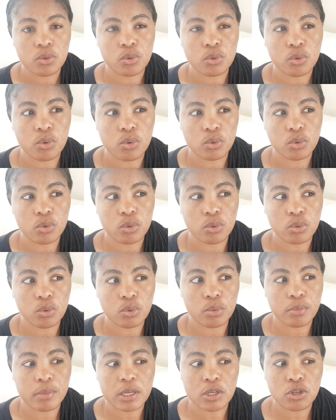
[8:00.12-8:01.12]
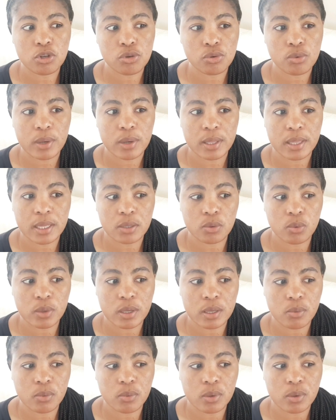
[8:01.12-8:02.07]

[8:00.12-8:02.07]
to, to, to make sure that we,